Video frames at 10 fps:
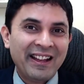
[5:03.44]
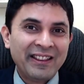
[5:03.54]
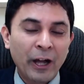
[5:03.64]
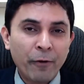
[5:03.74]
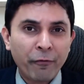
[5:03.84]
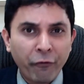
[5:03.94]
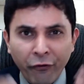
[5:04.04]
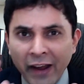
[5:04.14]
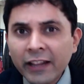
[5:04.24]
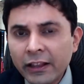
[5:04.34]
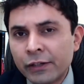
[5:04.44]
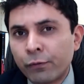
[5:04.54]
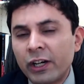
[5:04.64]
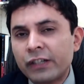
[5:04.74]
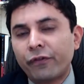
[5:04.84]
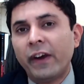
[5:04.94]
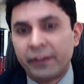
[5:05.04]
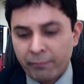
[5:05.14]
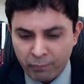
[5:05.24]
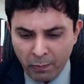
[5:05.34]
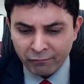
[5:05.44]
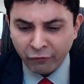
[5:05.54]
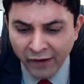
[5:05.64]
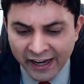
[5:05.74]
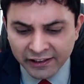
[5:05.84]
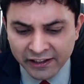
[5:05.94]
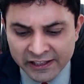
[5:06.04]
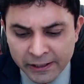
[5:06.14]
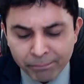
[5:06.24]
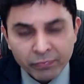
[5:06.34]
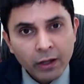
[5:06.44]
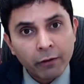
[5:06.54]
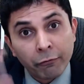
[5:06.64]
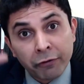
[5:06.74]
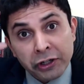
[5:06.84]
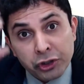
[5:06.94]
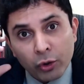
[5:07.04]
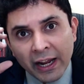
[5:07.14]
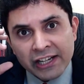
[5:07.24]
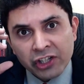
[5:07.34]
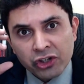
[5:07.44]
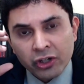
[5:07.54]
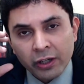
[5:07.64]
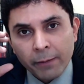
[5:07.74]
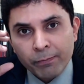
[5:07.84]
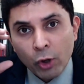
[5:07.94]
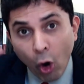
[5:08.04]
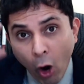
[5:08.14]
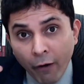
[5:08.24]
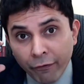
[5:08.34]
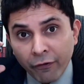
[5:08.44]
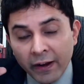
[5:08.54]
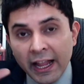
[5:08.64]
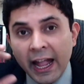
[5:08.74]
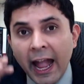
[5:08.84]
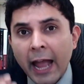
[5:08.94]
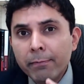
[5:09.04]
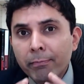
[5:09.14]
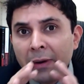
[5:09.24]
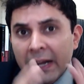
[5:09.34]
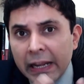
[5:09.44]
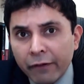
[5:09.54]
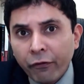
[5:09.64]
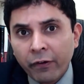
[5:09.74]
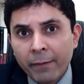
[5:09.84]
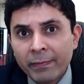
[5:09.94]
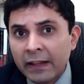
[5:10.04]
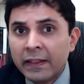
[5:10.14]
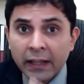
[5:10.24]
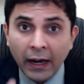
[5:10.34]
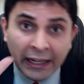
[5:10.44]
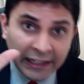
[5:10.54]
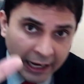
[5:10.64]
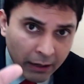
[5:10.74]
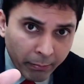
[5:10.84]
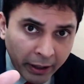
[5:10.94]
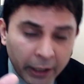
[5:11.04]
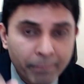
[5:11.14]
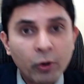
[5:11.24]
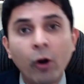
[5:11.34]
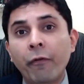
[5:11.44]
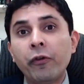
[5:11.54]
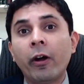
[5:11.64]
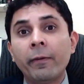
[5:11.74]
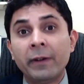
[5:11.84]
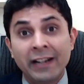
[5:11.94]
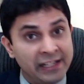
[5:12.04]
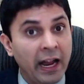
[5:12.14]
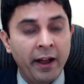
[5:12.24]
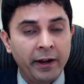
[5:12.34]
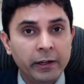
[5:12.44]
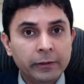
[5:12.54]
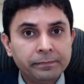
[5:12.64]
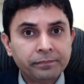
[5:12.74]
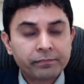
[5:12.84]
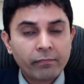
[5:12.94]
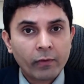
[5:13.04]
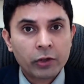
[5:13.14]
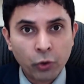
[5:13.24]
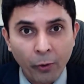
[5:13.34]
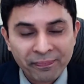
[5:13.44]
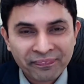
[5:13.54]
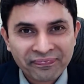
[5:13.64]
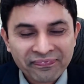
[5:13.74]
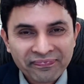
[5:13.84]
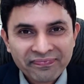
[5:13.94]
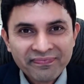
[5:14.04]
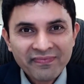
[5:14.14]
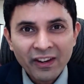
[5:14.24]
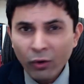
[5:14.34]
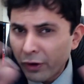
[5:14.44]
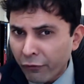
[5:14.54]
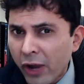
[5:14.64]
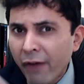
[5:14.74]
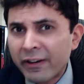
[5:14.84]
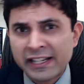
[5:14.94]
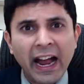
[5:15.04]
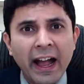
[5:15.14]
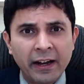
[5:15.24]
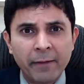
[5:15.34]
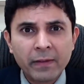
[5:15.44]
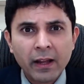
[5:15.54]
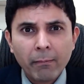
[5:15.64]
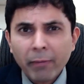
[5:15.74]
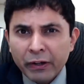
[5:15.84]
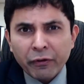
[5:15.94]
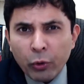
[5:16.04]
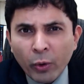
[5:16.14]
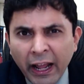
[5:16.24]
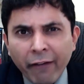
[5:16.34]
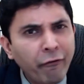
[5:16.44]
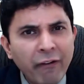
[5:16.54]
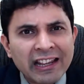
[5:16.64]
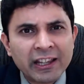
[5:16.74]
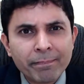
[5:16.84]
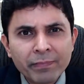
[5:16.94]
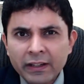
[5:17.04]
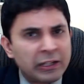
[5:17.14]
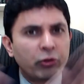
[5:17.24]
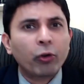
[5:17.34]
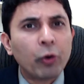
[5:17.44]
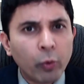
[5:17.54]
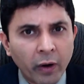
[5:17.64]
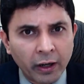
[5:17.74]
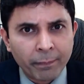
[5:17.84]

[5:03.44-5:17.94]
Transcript: Now, faith is, what is faith? Faith is visualization of and belief in the attainment of your desire. So, if you have desire, but if you don't have faith, it's not going to work.